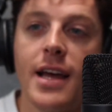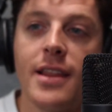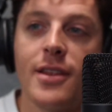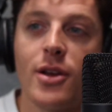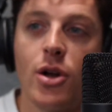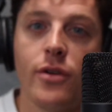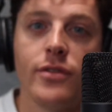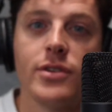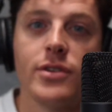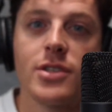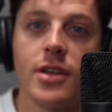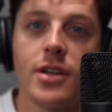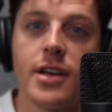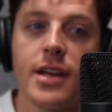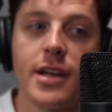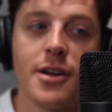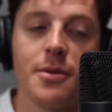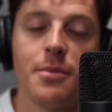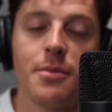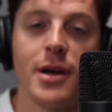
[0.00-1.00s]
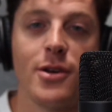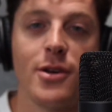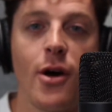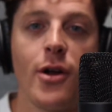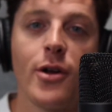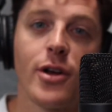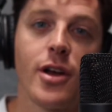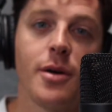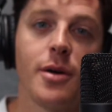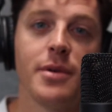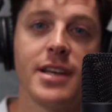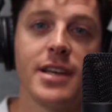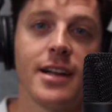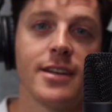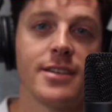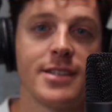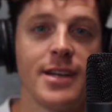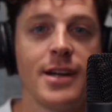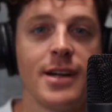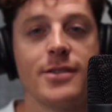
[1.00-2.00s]
And then all of a sudden I hear my daughter coming
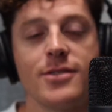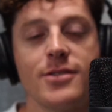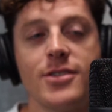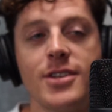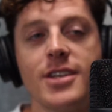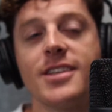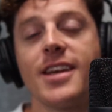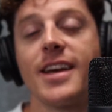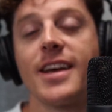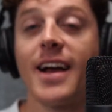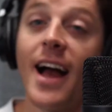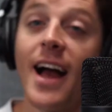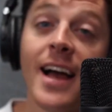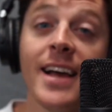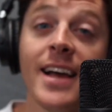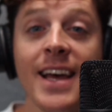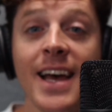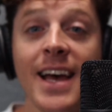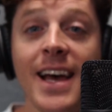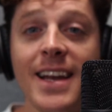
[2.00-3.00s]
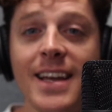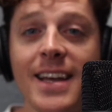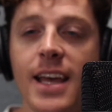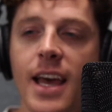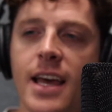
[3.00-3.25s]
downstairs and she's like, "Hi, Daddy."